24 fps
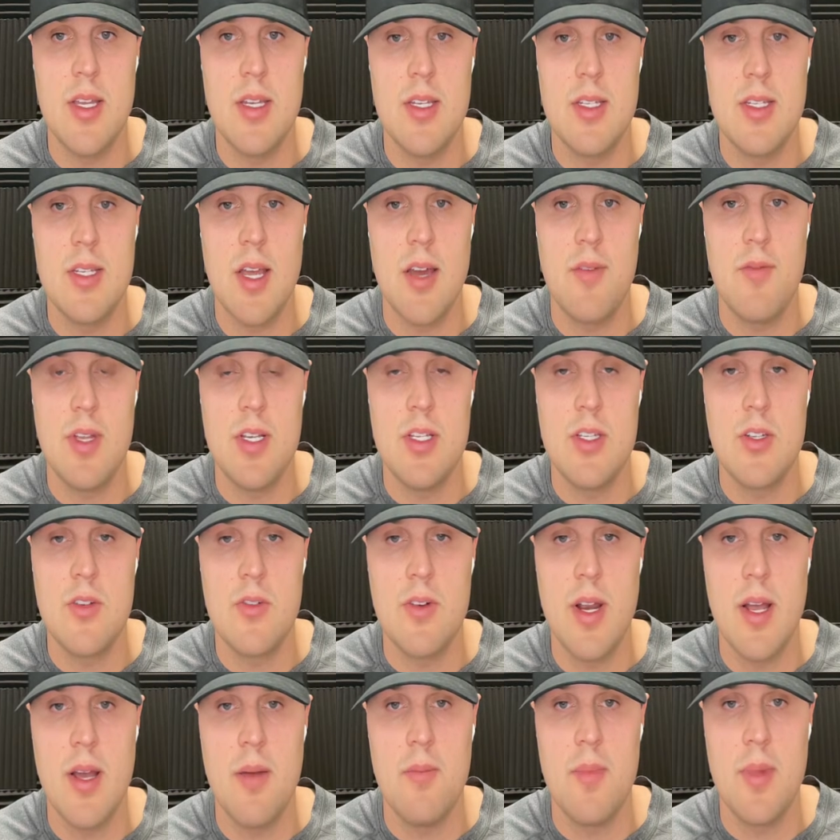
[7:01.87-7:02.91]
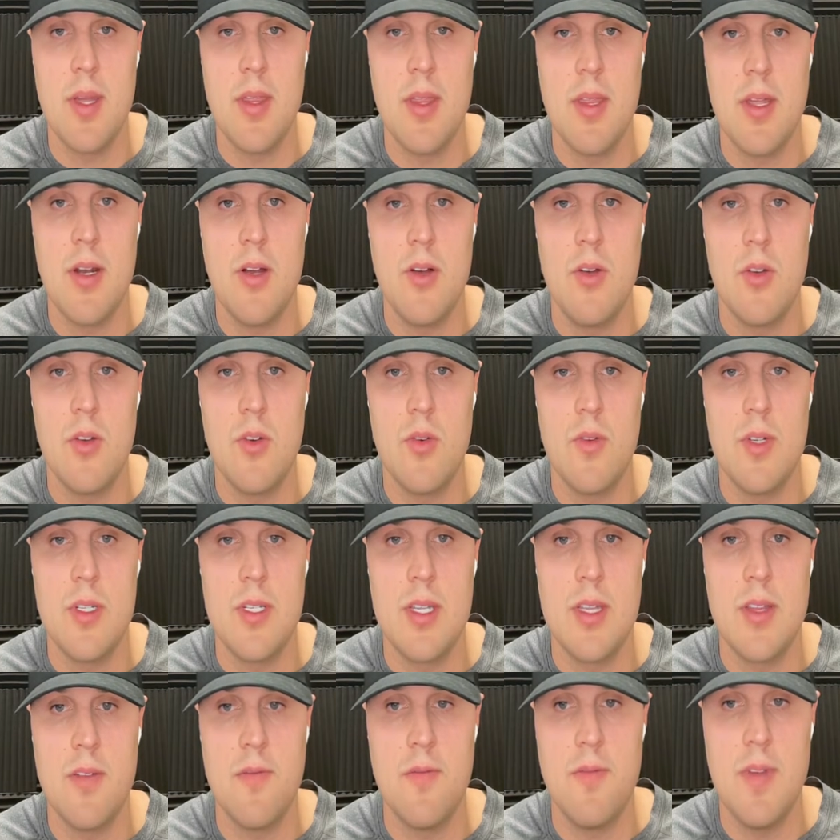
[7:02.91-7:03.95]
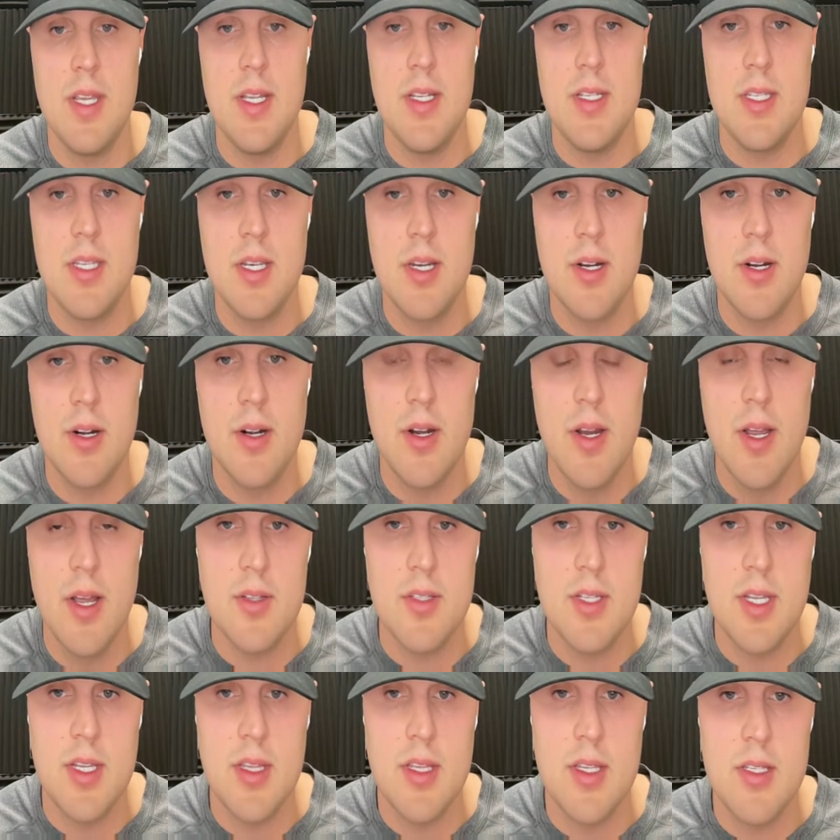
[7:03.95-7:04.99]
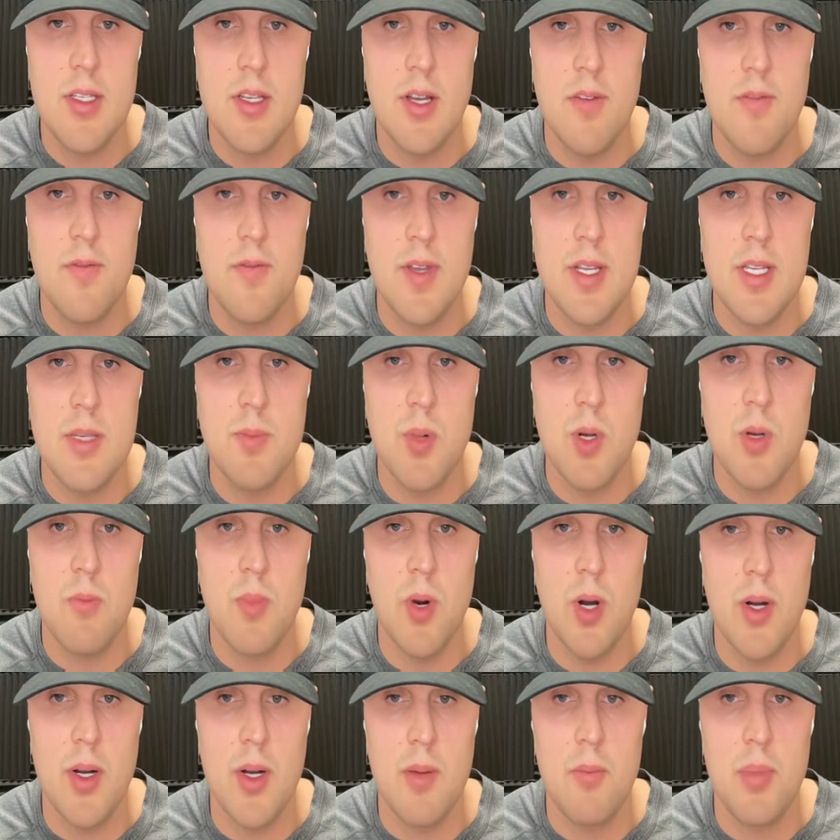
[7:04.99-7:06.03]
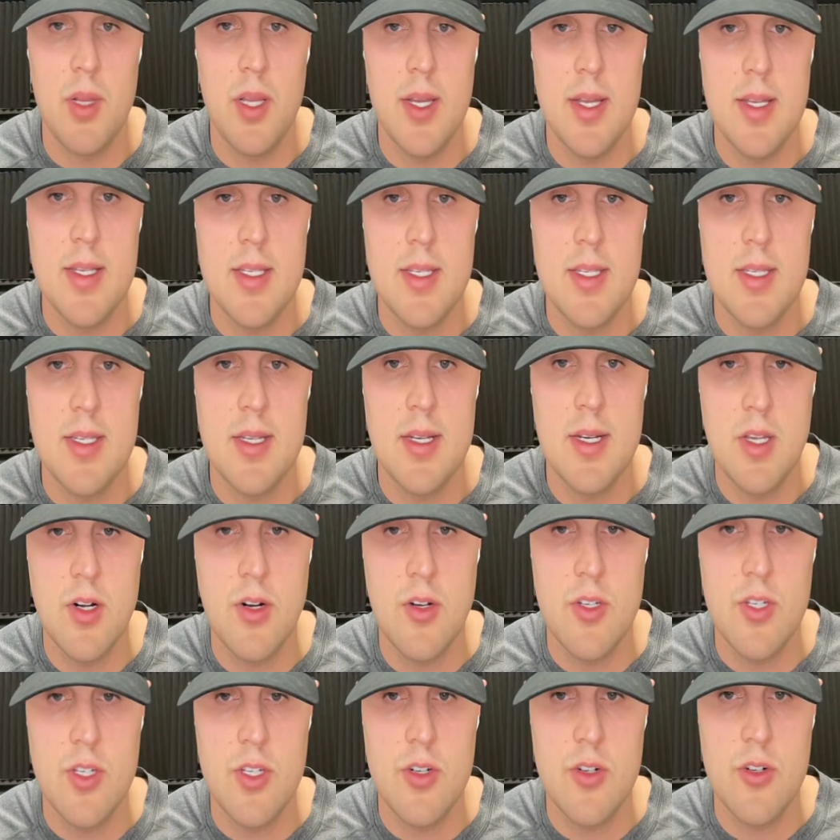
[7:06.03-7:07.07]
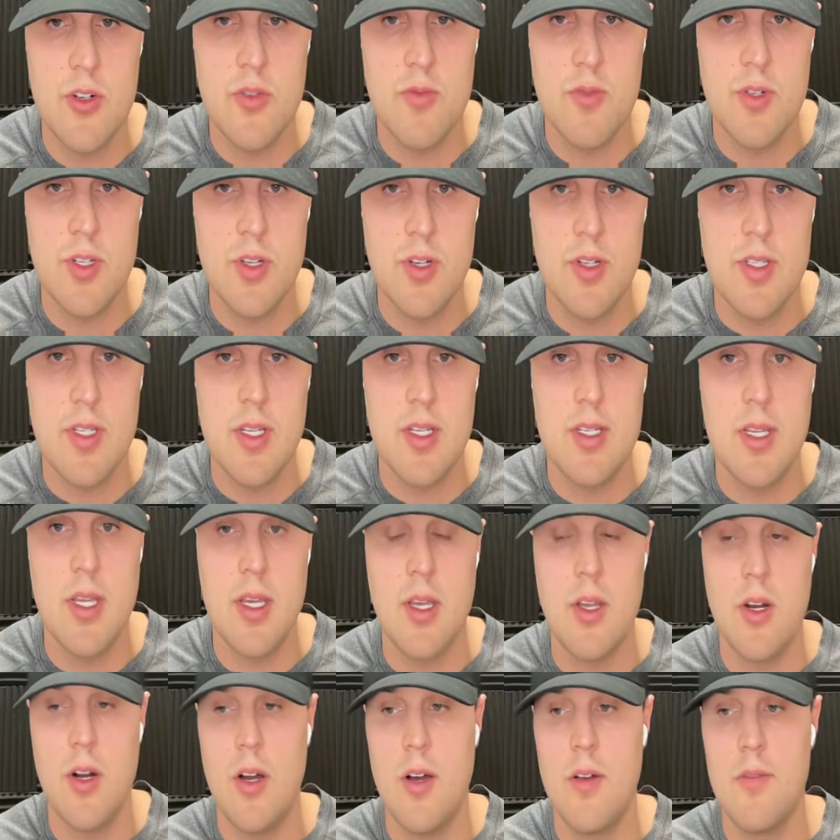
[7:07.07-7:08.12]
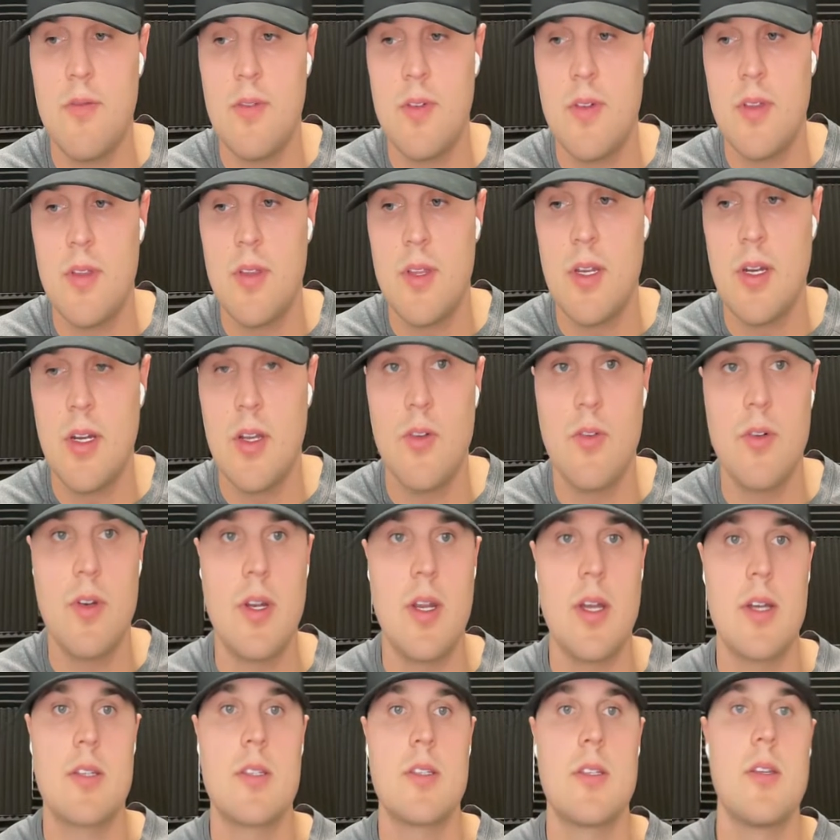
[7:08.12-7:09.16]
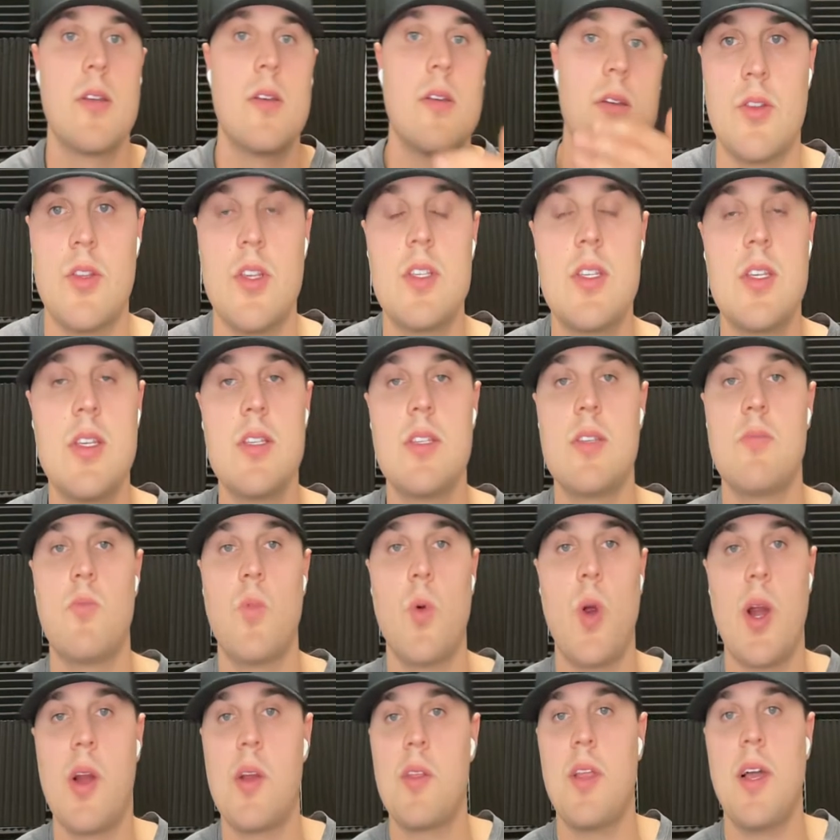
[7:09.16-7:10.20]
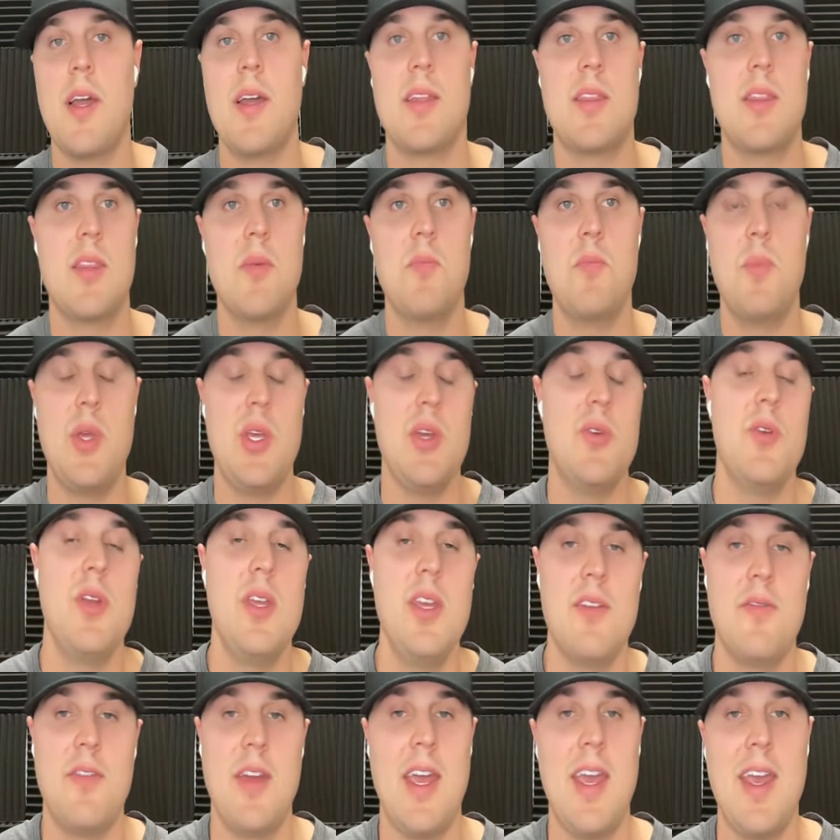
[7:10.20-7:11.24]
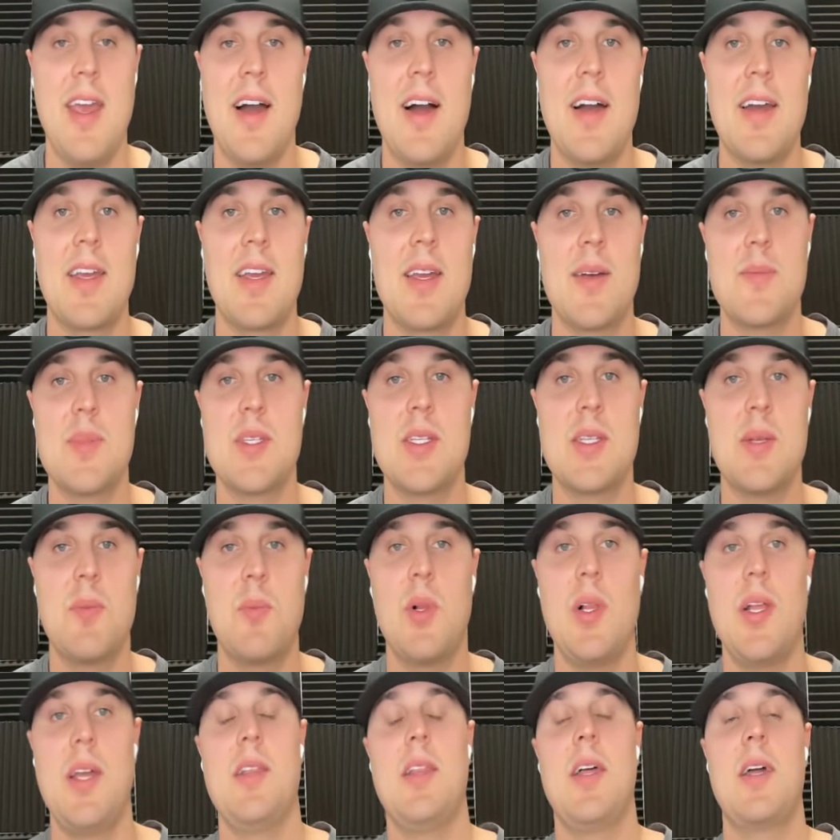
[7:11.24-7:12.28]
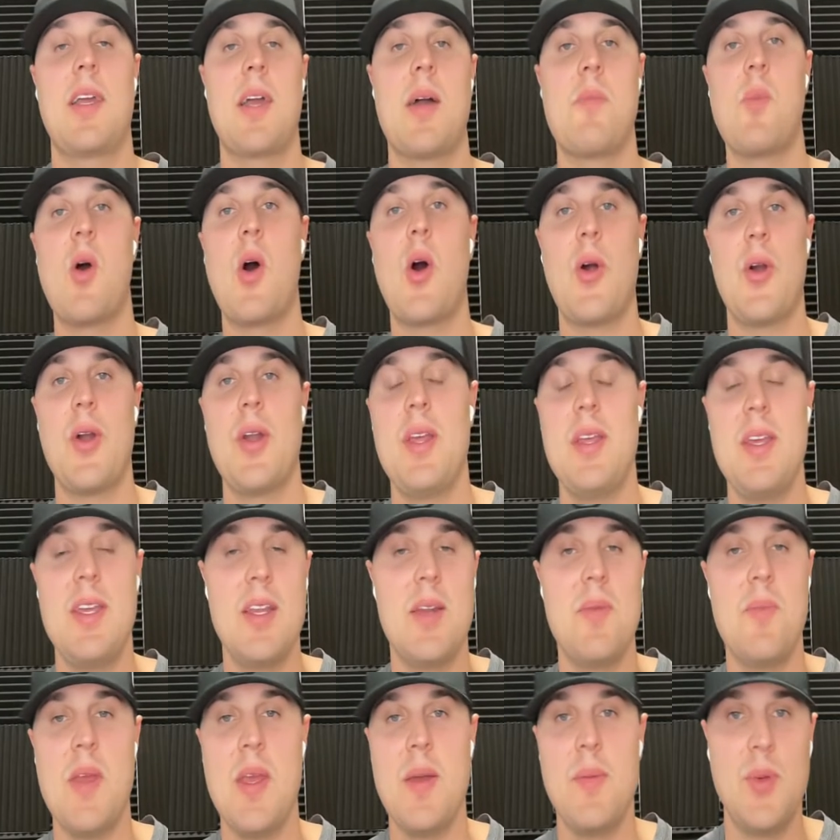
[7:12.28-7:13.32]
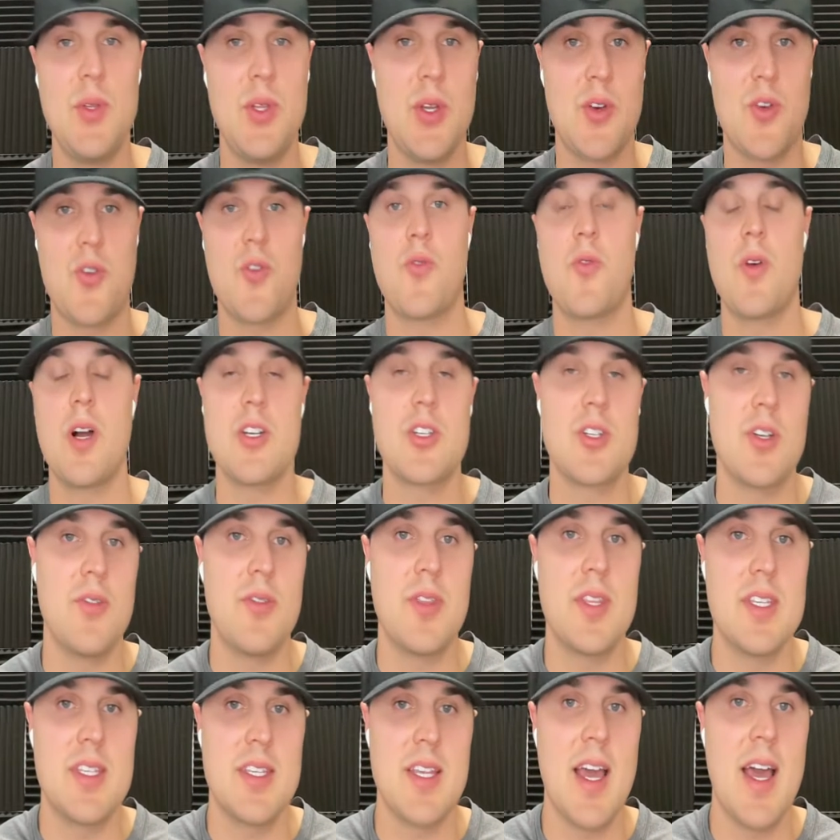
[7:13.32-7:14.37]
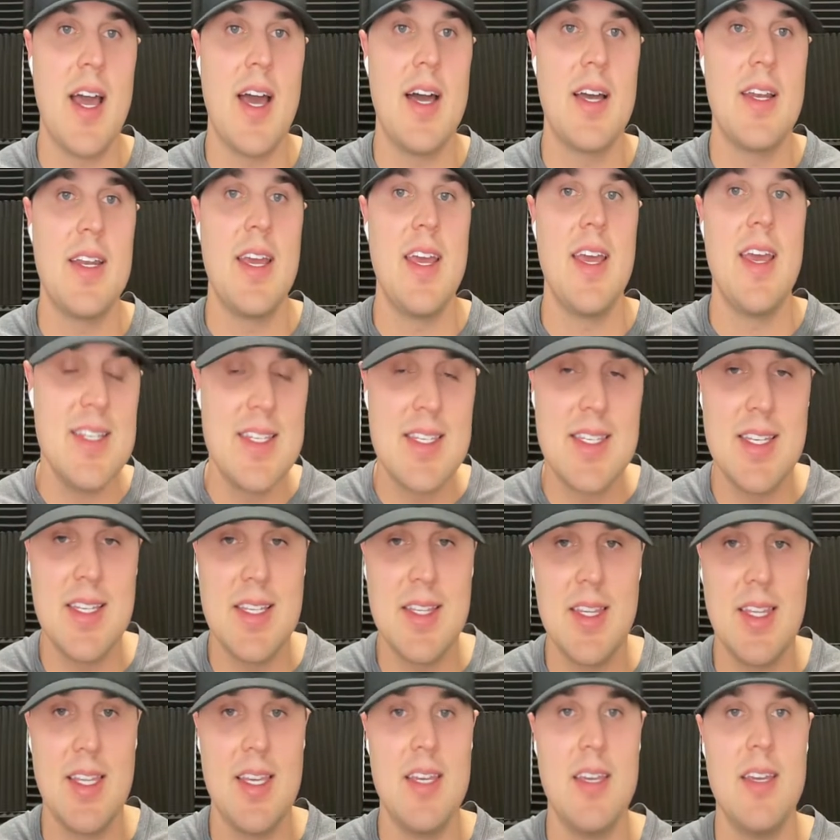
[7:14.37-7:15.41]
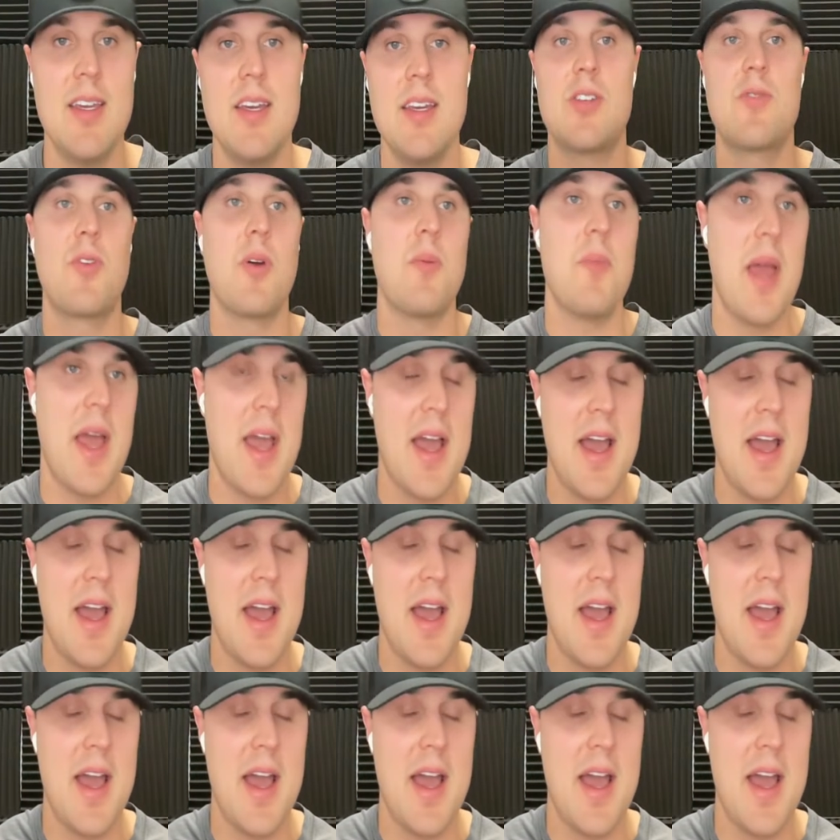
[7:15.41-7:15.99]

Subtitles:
and just tap Instagram. And then I'll go into the feeds here. I'll take this off Facebook Marketplace, and then I'll search results. I take it off and I go to next. So this is where like the beauty of AI comes into play. Like I'm already going to be able to crush out this ad instantly just from